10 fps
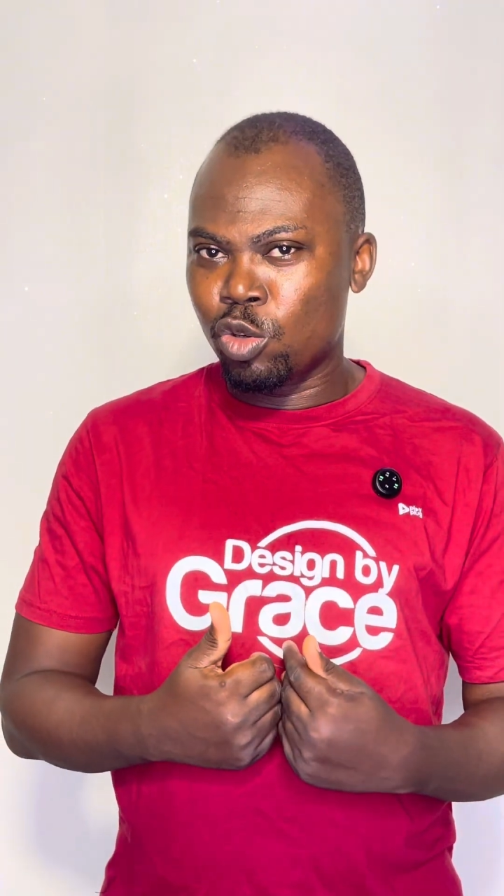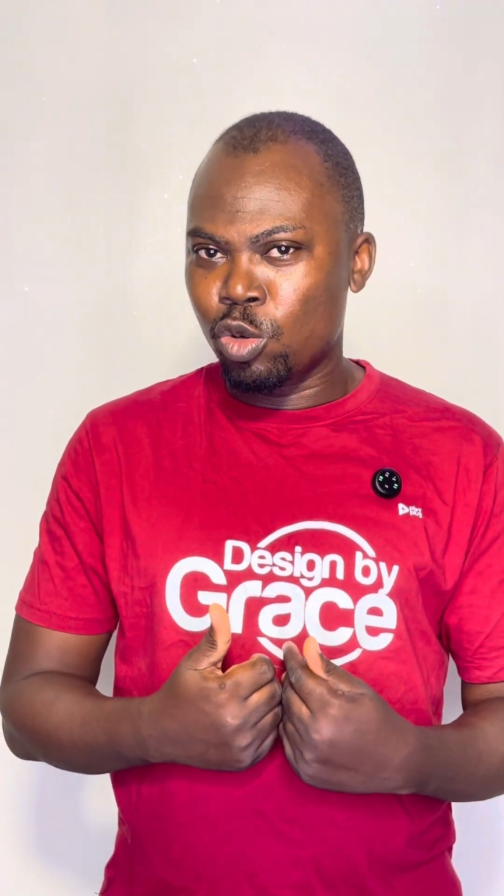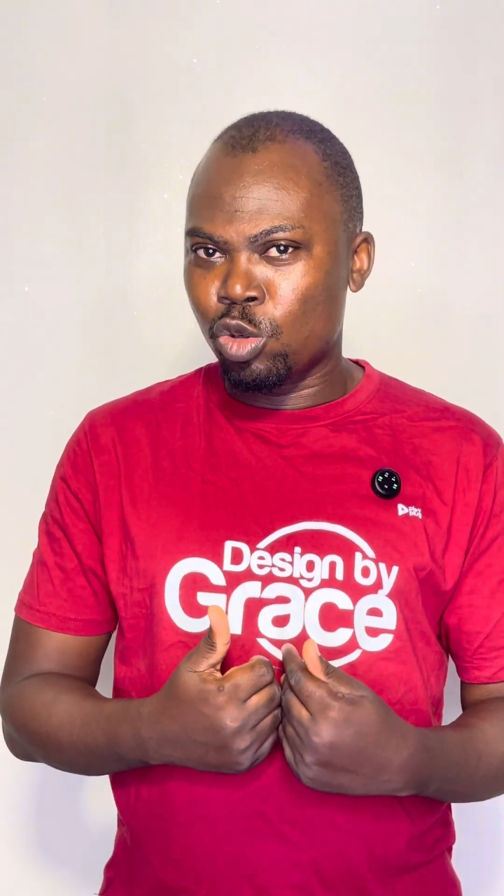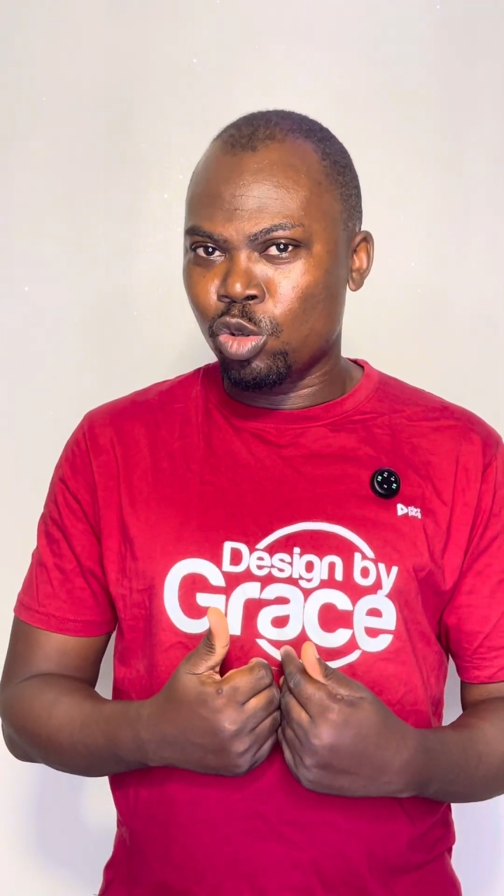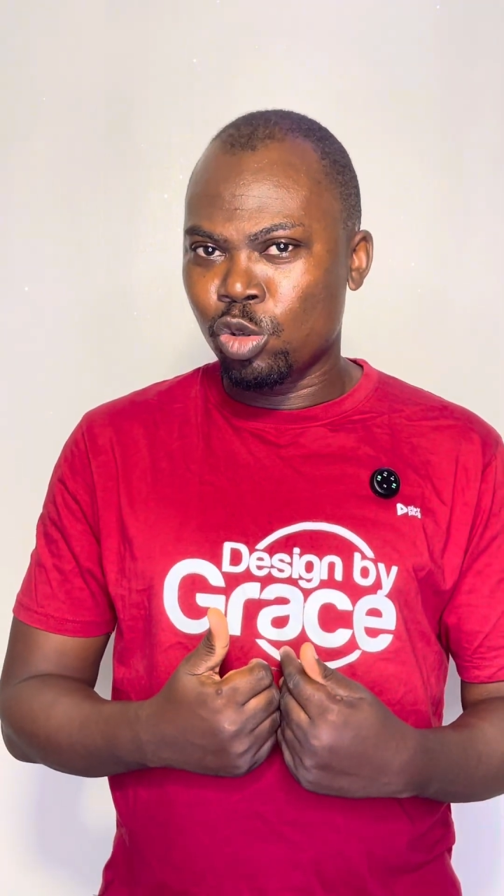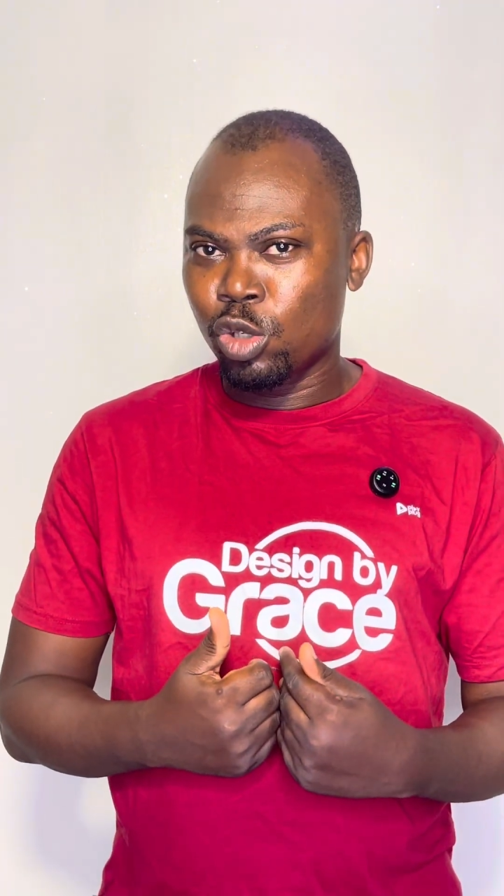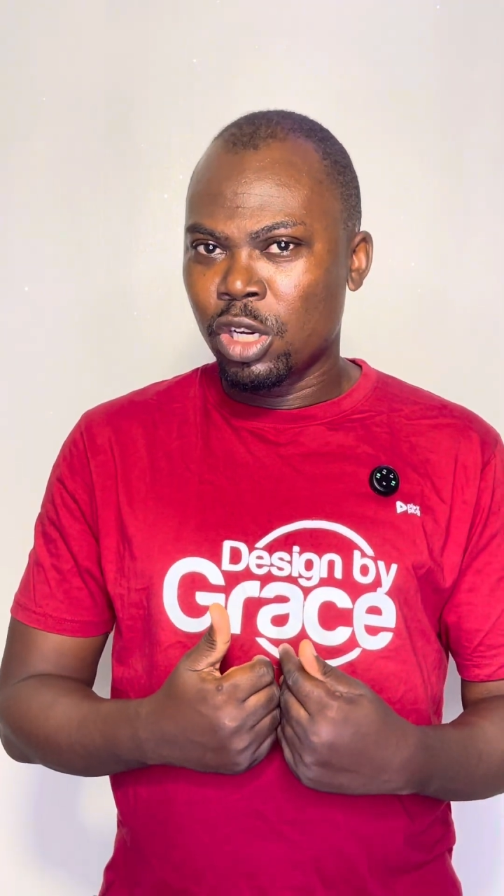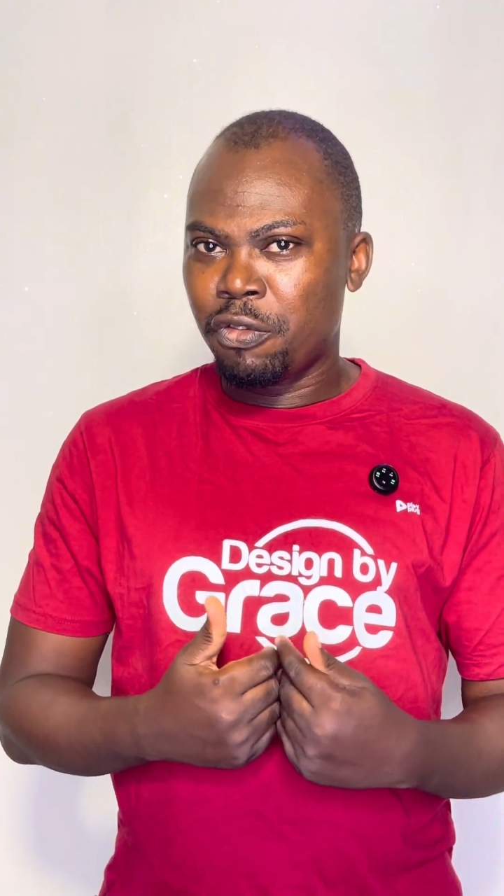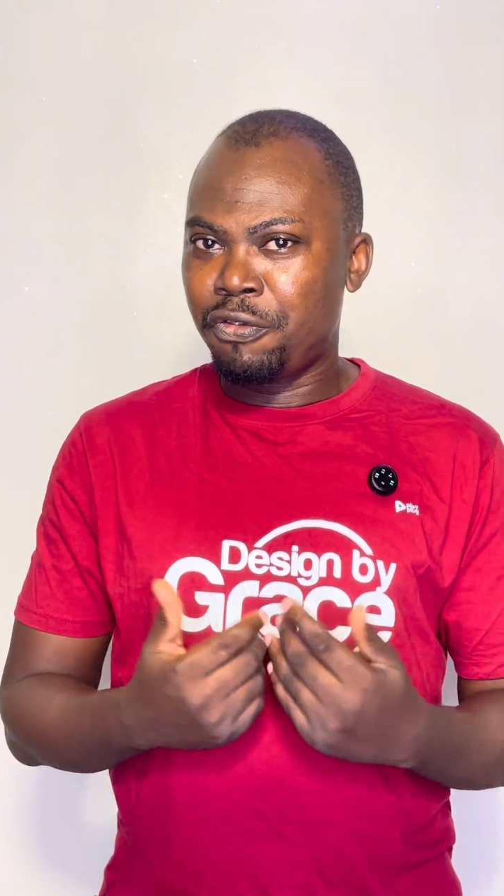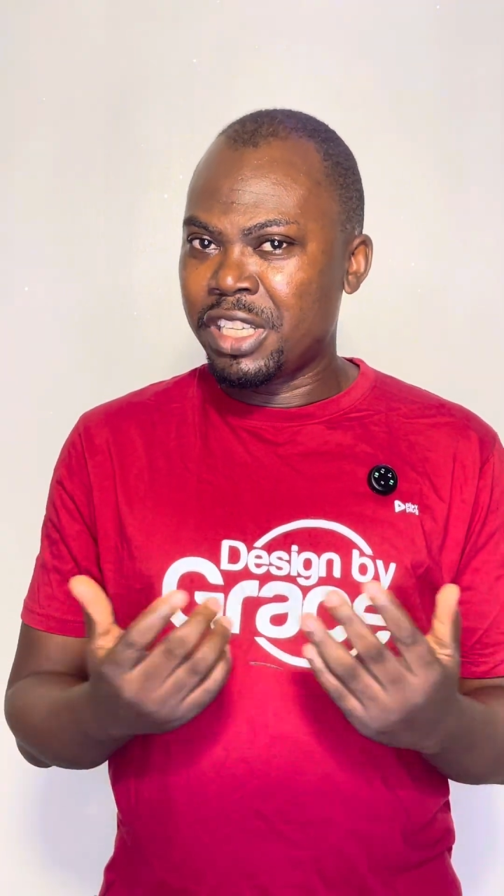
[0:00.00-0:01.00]
do
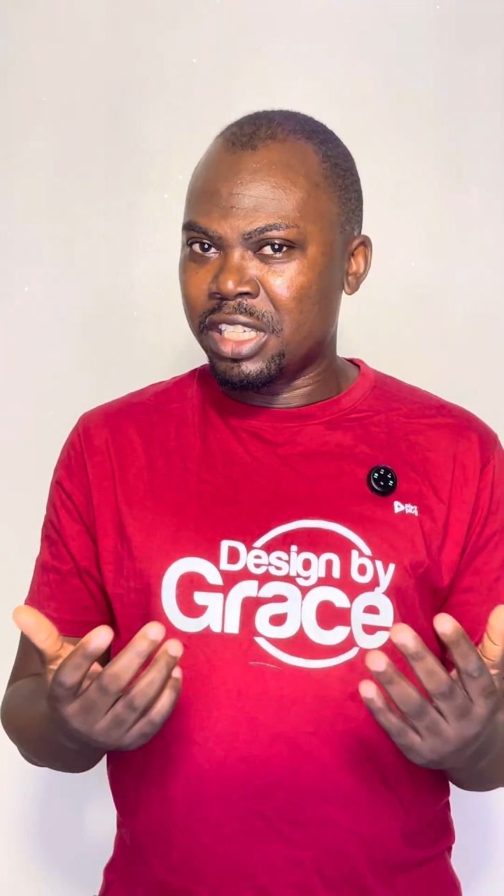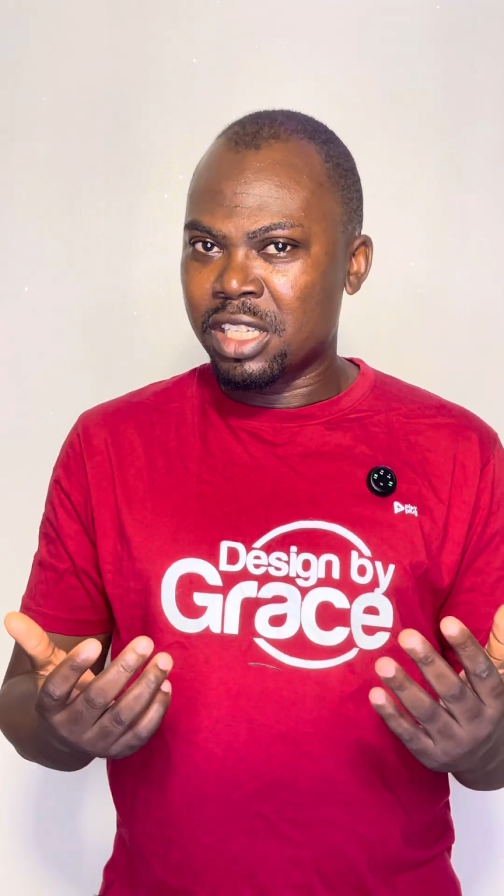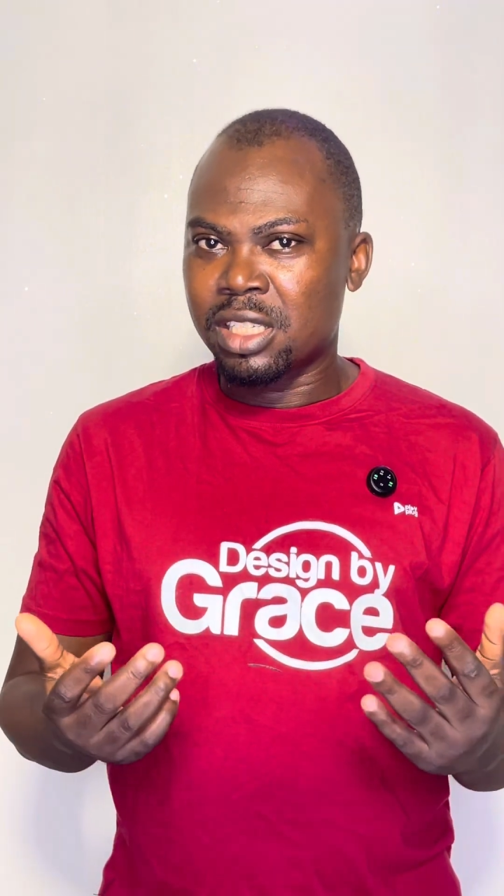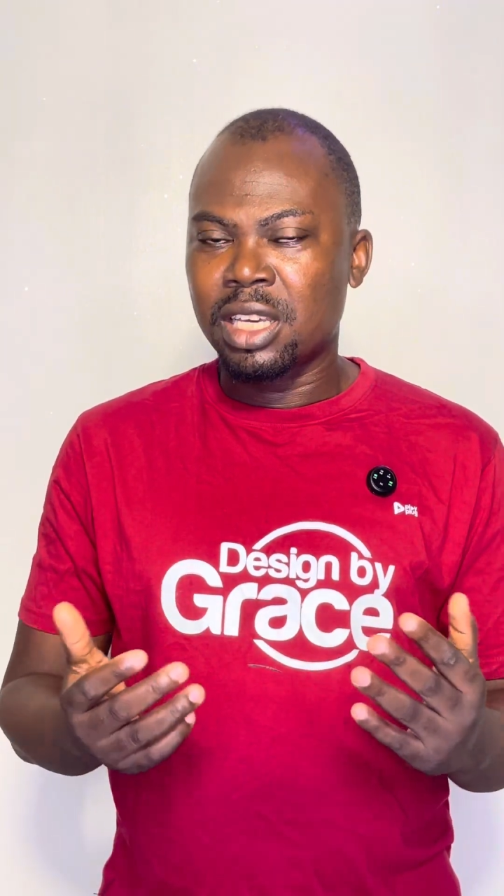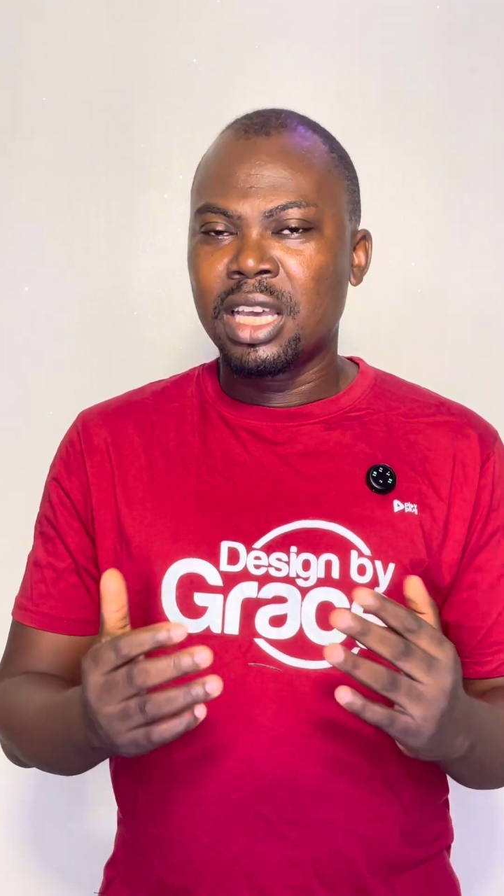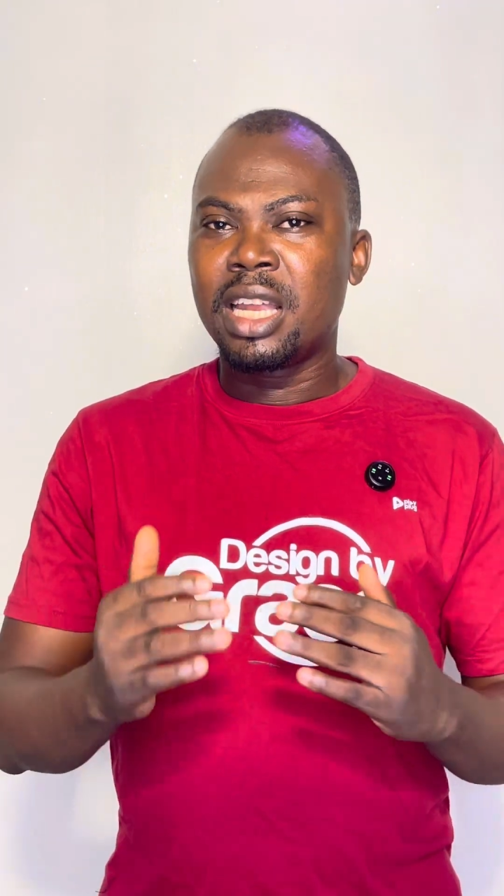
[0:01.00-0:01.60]
physics,